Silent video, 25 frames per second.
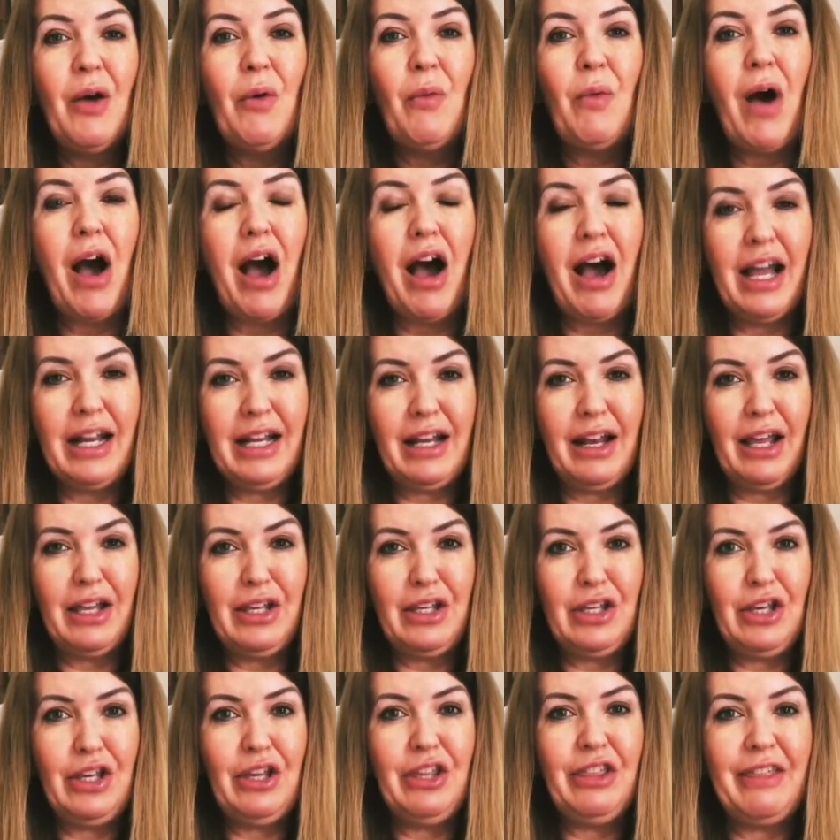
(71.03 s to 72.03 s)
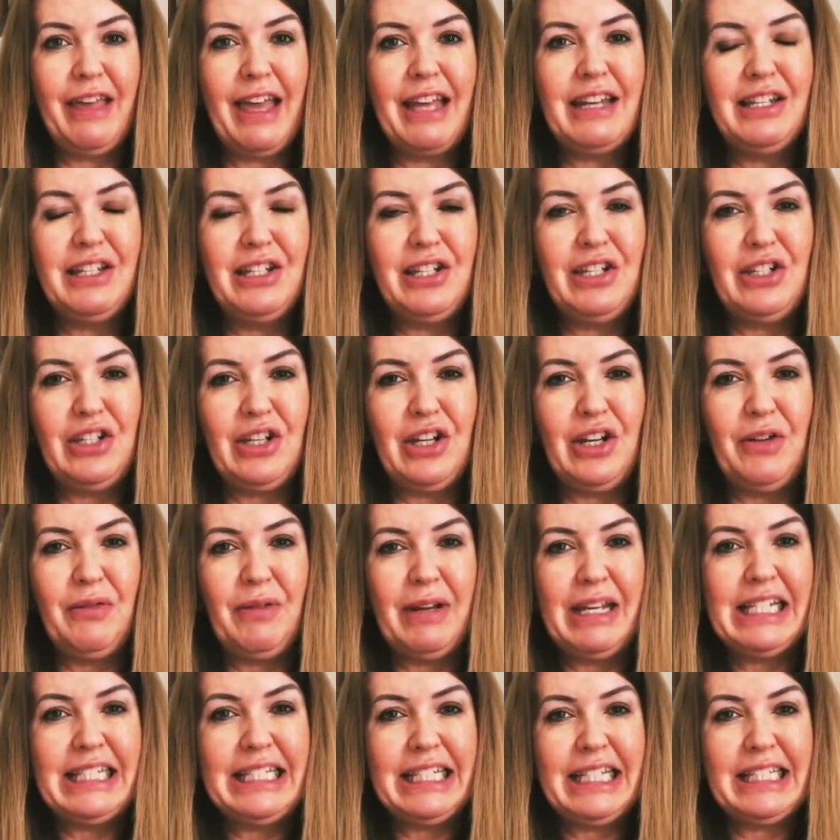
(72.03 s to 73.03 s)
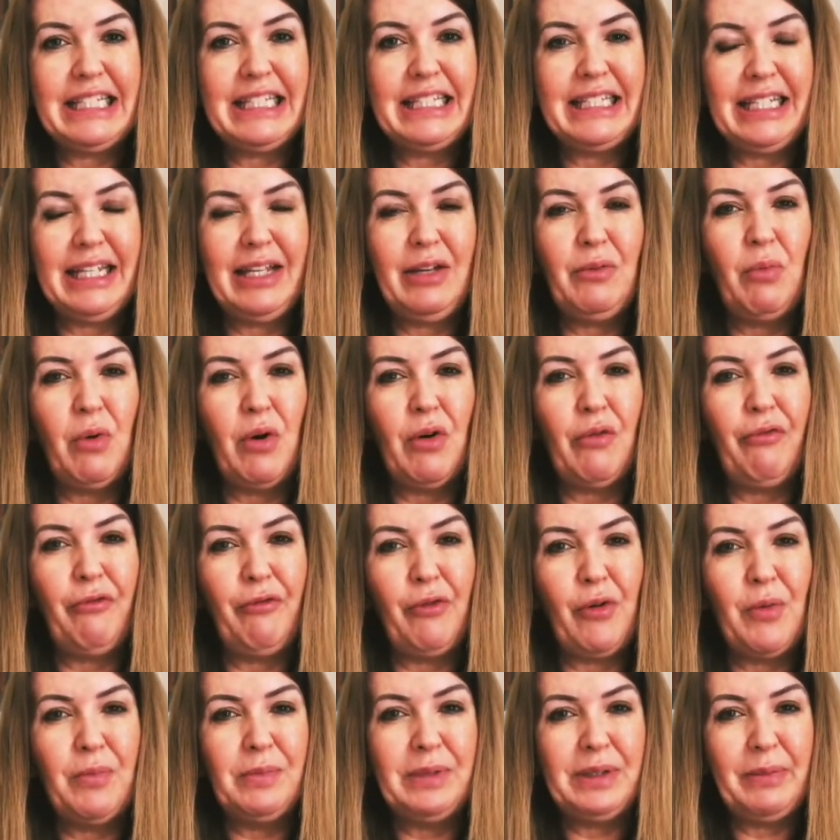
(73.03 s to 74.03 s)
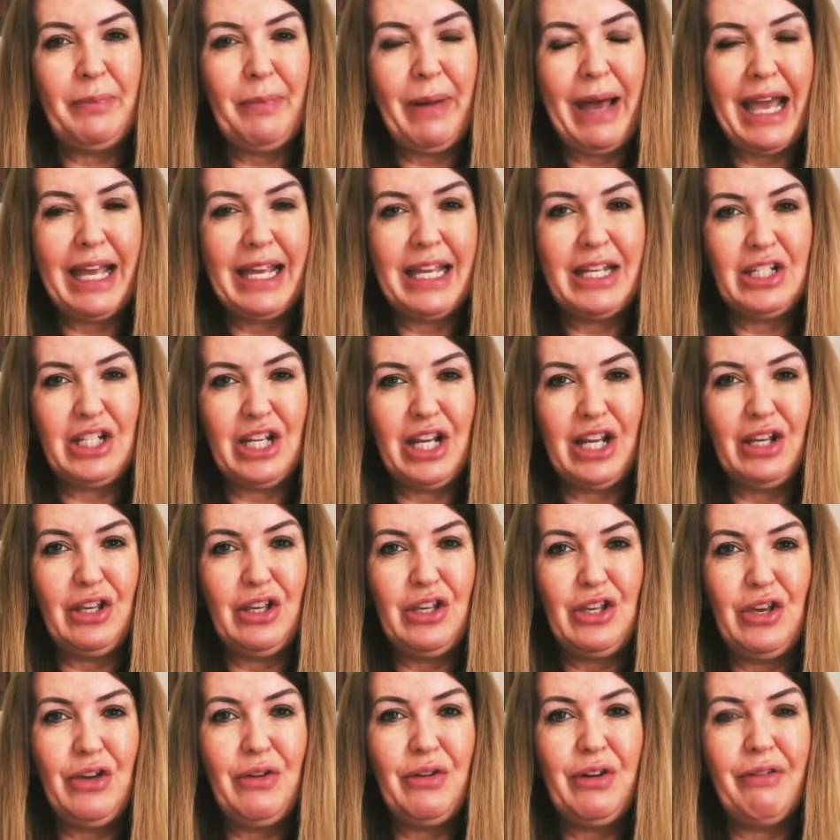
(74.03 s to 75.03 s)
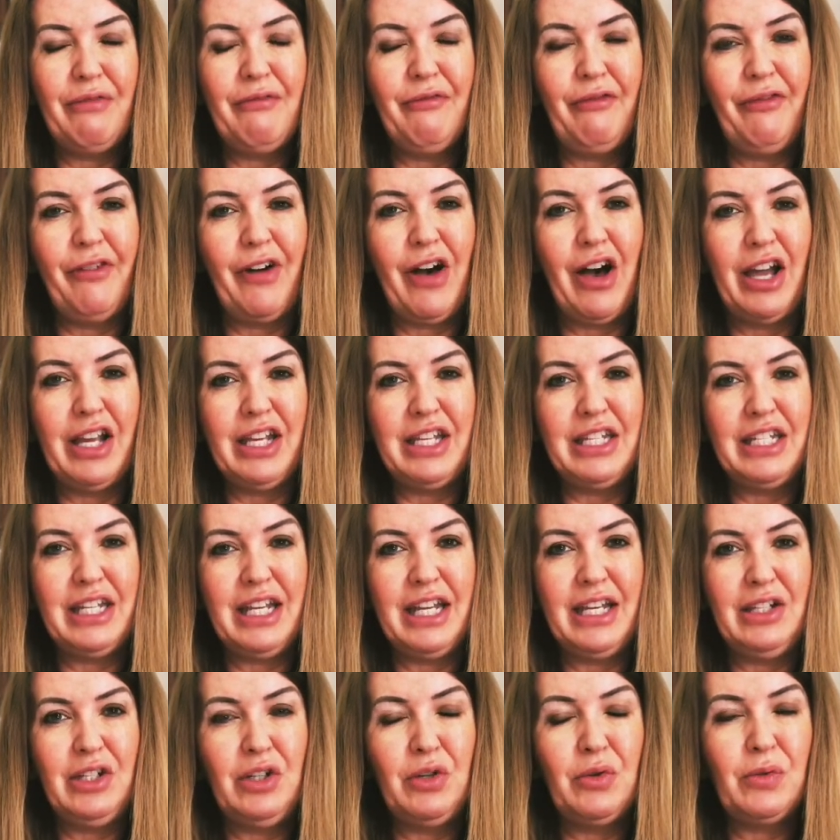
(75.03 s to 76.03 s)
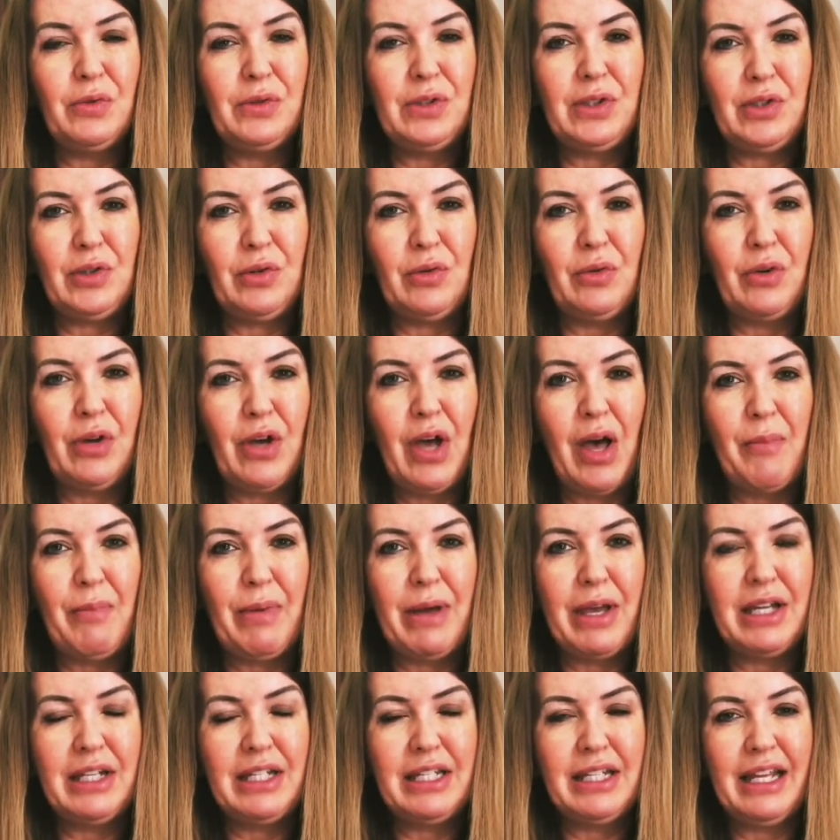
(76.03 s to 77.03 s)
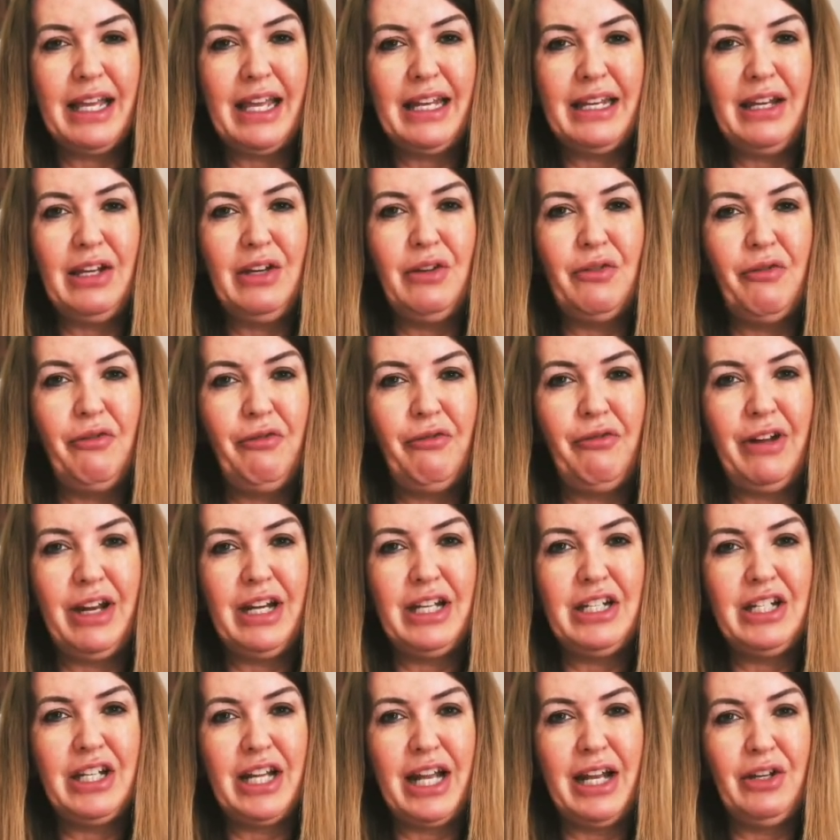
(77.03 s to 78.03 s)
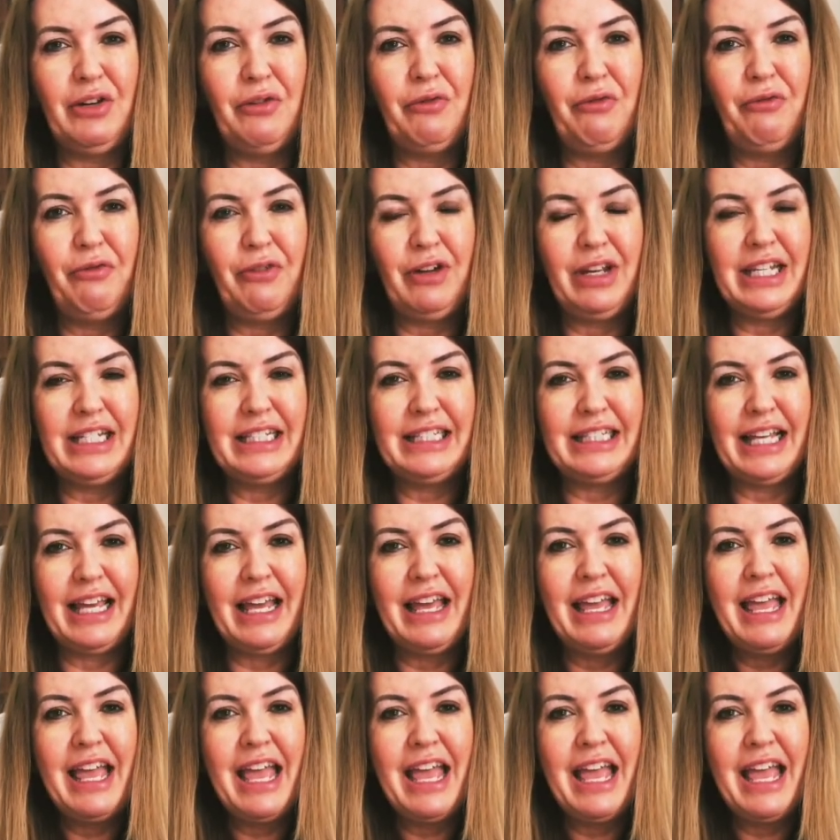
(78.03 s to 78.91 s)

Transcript: What I'd like you then to do is see what forms of packaging you can find in your store cupboard and in your fridge and your freezer